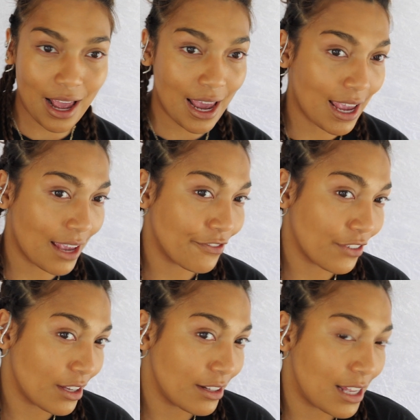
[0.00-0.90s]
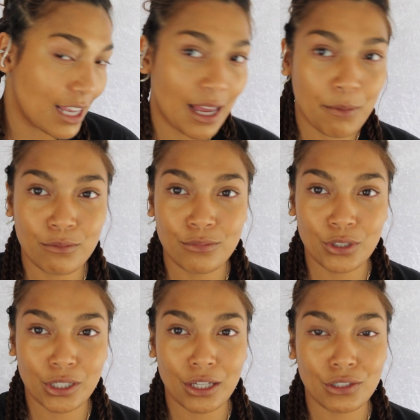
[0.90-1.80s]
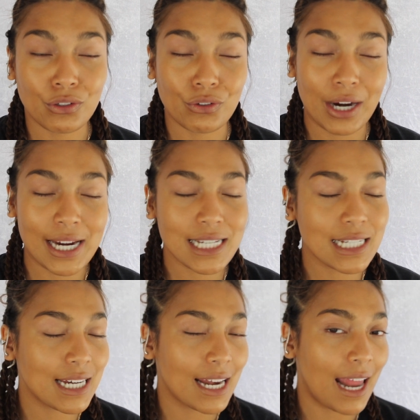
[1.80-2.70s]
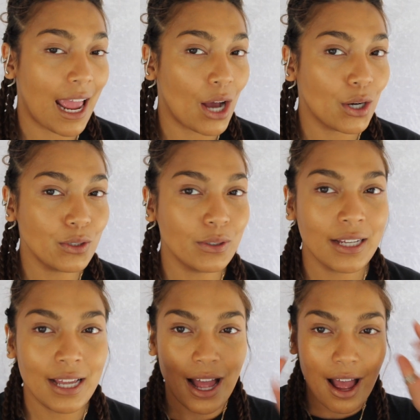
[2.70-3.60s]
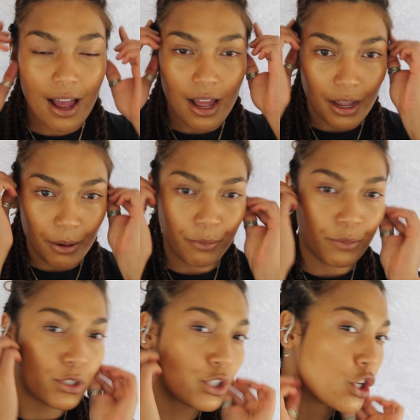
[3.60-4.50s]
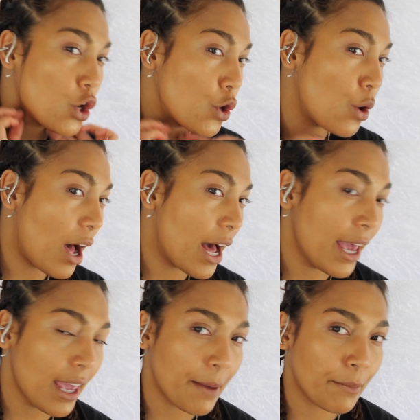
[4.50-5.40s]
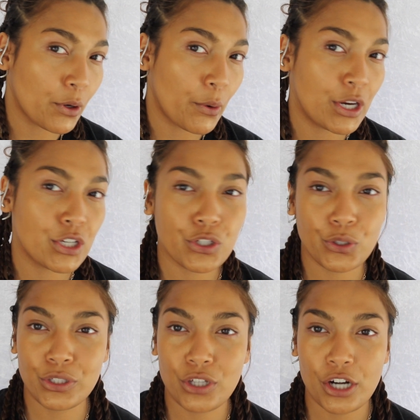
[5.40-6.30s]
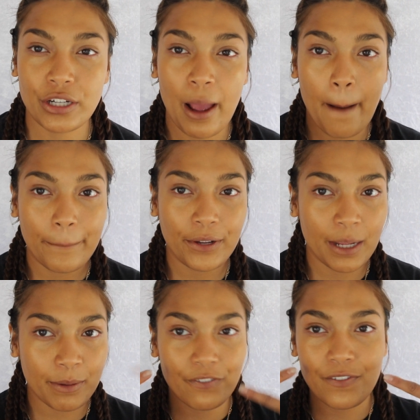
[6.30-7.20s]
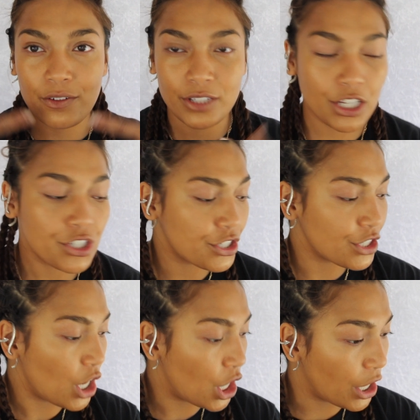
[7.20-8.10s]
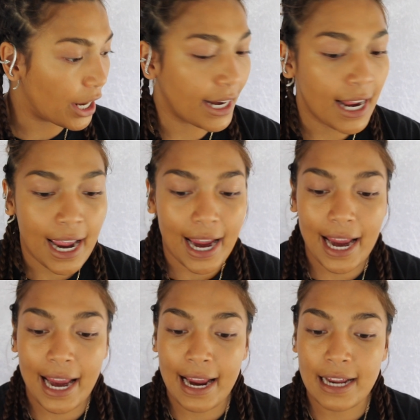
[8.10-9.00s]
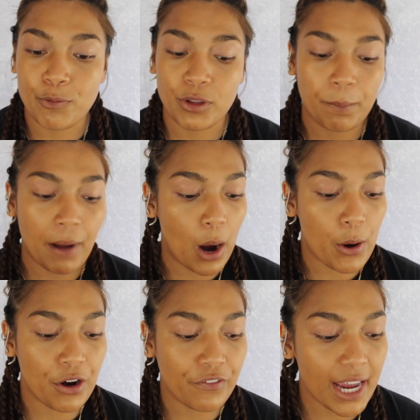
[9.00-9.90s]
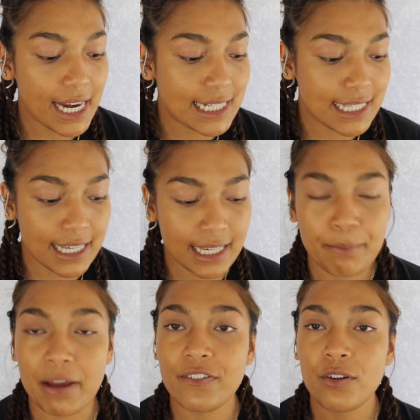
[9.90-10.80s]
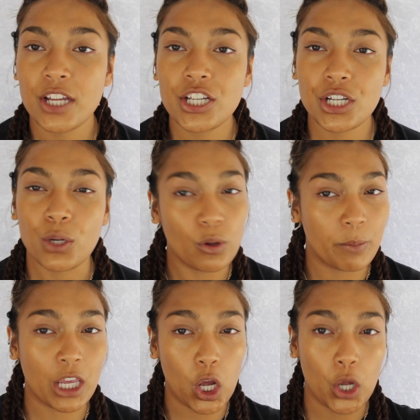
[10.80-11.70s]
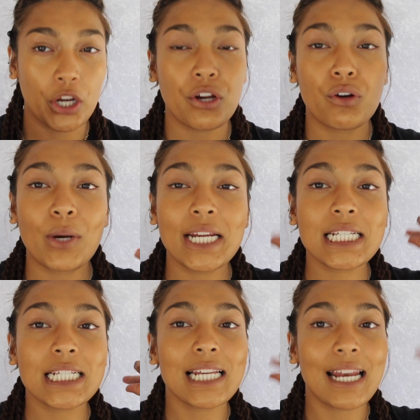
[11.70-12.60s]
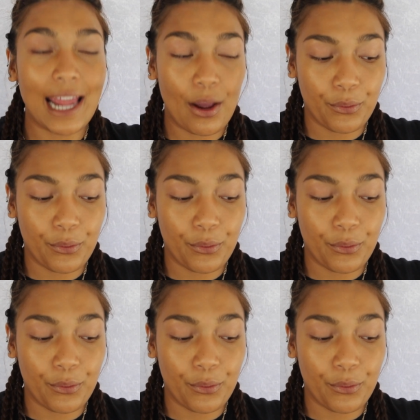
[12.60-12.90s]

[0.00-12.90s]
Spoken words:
I feel like I'm looking right now. So I am going to start putting the foundation on, and with the power of editing, my foundation will be on right now.